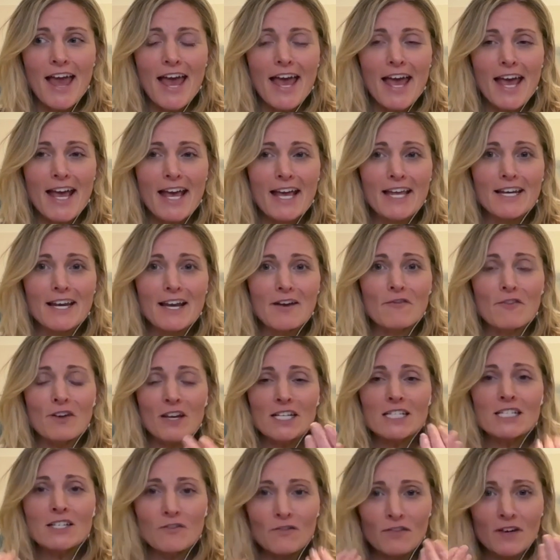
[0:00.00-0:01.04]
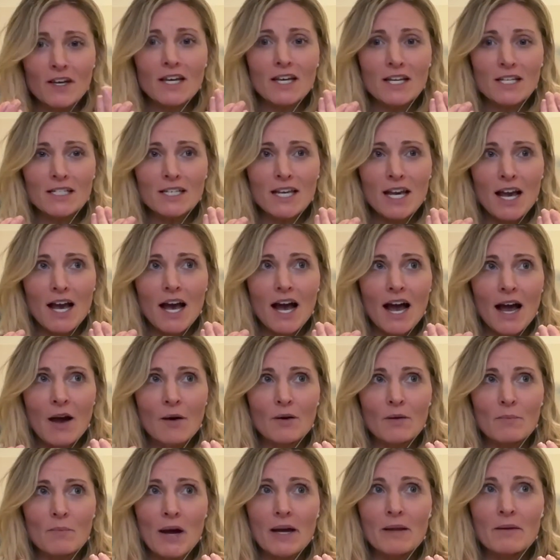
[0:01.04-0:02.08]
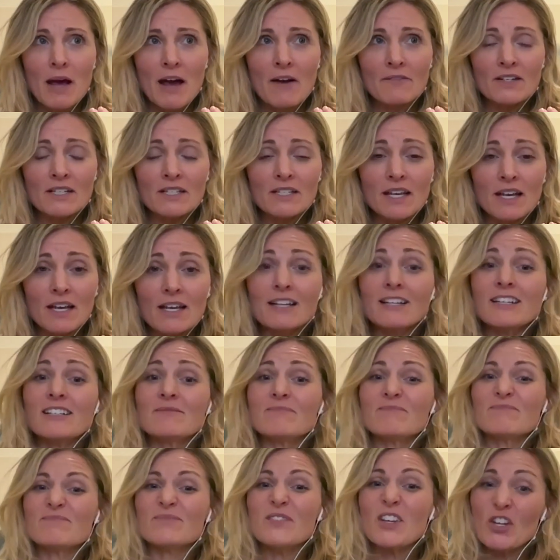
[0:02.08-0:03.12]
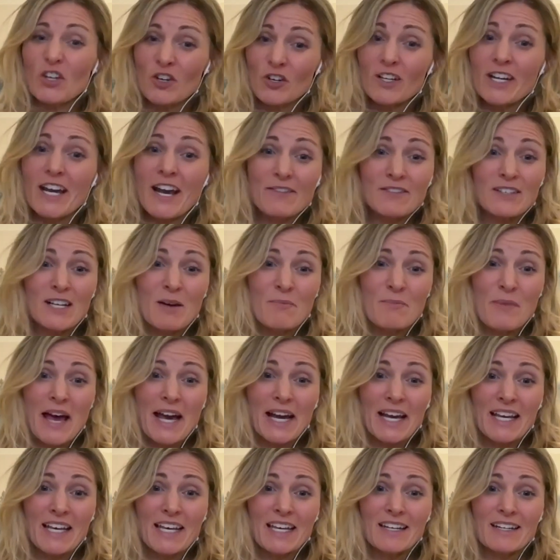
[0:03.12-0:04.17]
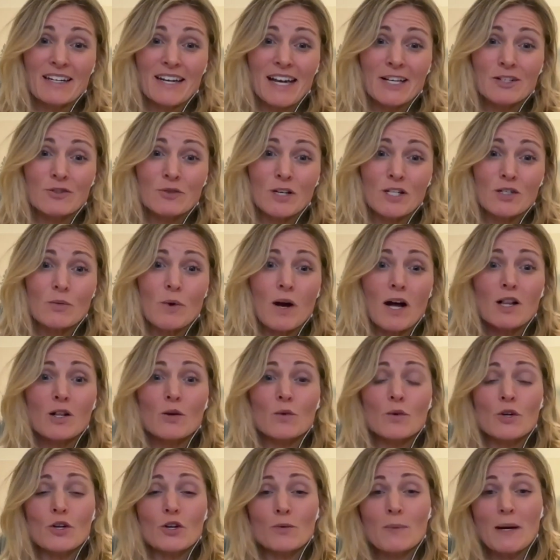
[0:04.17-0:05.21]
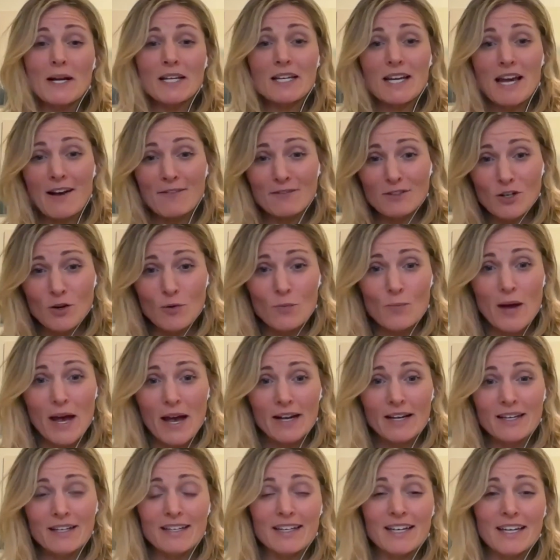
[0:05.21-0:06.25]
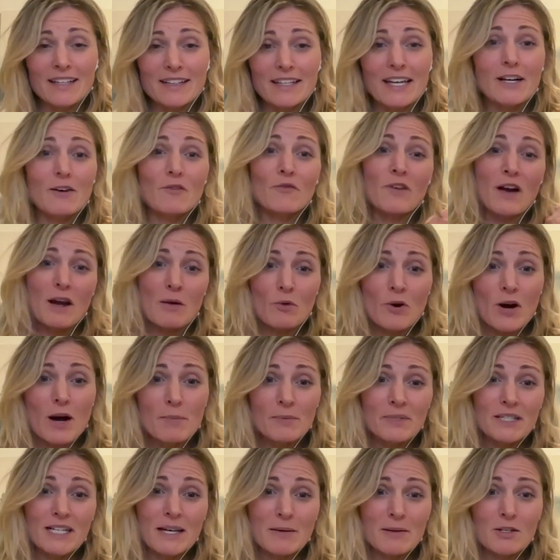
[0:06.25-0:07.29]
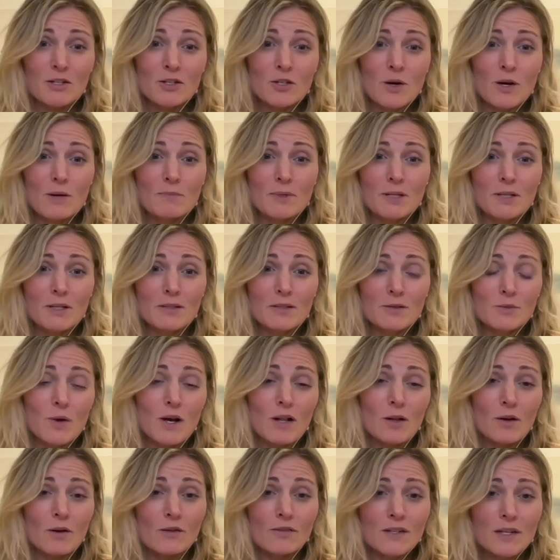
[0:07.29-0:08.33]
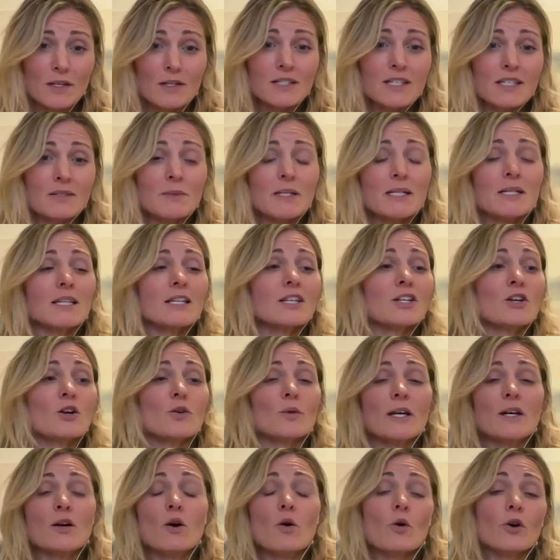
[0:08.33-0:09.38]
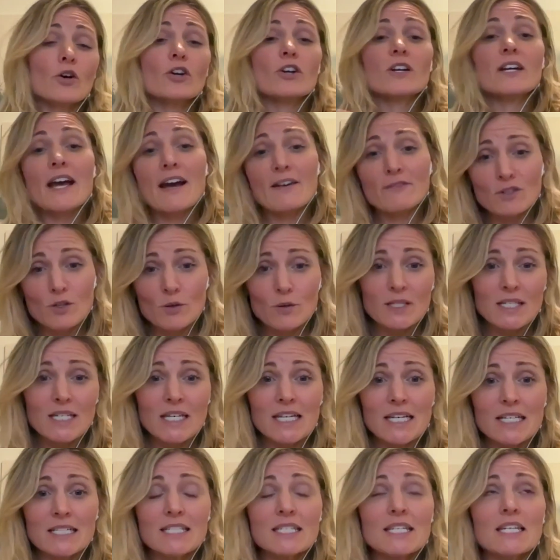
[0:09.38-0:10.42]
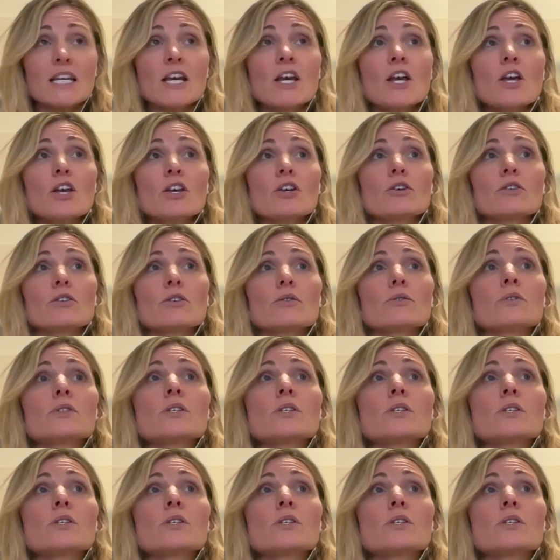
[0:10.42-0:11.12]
and face to face, I would might have to say, you're going to have to come back and get an x-ray swallow, or you're going to have to go back and get like a fiber optic endoscopic swallow or something, like, or you're going to have to go see ENT,